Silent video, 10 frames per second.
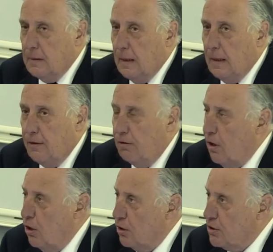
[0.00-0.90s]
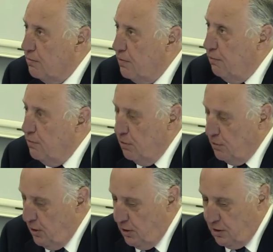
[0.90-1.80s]
and there are lots of different
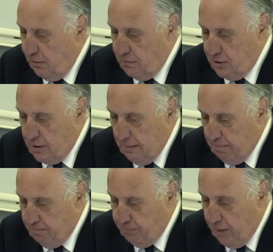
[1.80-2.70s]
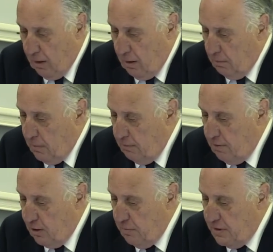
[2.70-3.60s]
alternatives. My
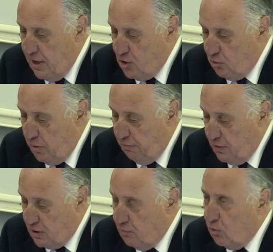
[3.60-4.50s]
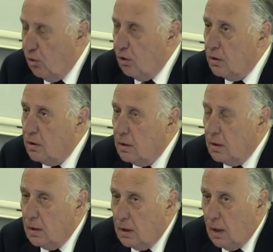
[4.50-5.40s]
recommendation would be, first of all,
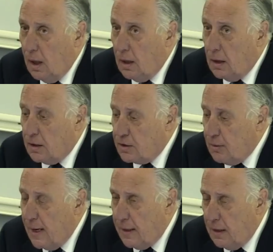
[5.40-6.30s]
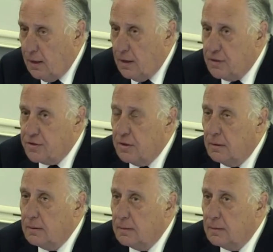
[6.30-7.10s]
to analyze.